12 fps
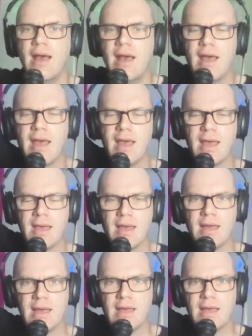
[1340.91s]

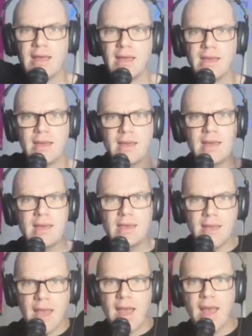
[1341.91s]
Hey,
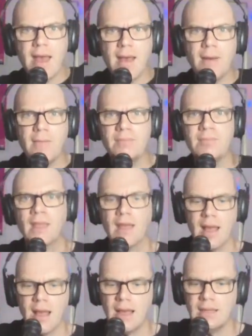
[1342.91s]
yeah,
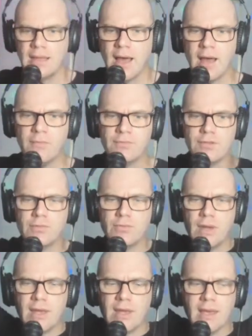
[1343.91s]
I love to
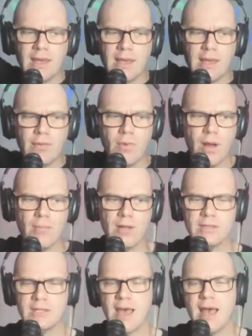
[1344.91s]
read. One more
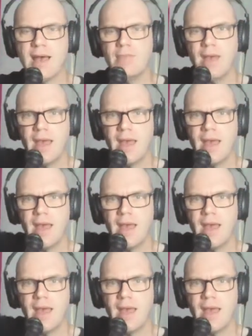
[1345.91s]
time.